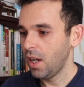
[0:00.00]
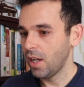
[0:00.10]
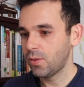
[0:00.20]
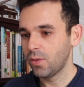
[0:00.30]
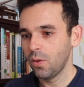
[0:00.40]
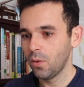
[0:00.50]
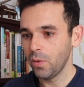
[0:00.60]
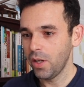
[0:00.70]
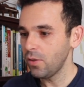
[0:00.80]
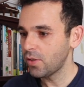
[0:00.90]
And so
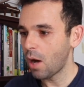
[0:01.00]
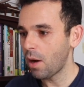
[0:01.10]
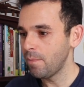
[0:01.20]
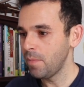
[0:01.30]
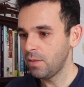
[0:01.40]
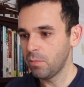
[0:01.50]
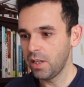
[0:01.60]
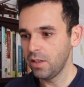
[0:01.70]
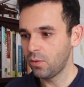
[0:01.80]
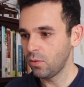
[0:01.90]
here's how I made
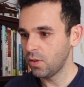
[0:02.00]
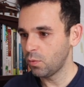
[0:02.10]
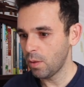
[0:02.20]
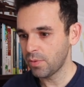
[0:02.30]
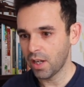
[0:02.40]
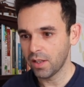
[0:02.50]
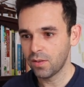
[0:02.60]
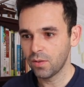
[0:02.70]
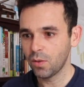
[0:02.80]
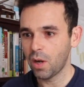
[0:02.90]
money through this
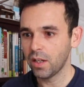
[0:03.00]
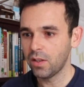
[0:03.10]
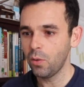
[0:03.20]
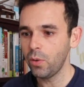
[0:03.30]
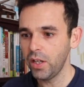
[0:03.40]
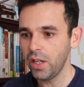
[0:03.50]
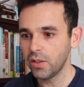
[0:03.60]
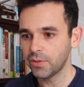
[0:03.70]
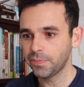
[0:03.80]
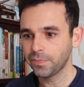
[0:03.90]
website. So I go
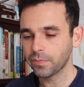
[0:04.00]
here